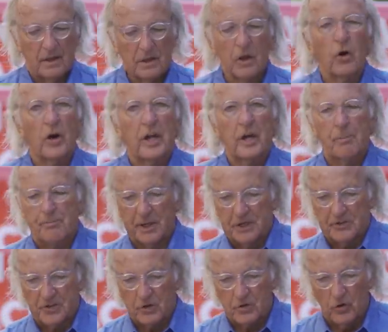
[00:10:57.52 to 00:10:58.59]
Lawyer
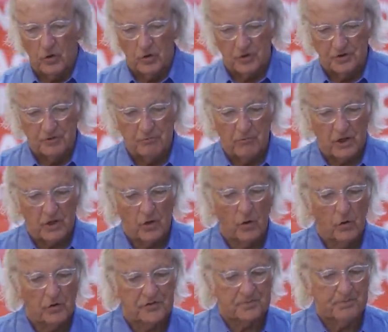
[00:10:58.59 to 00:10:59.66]
Peter Gordon
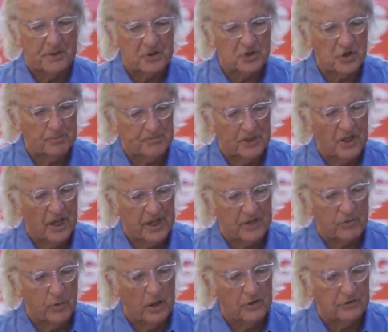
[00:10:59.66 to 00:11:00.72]
recalls Bishop, and
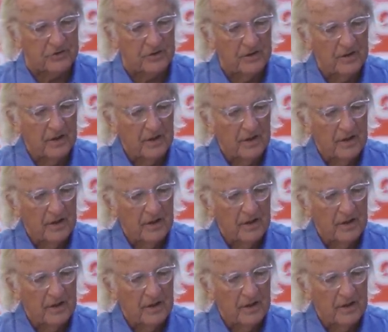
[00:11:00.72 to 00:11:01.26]
I quote,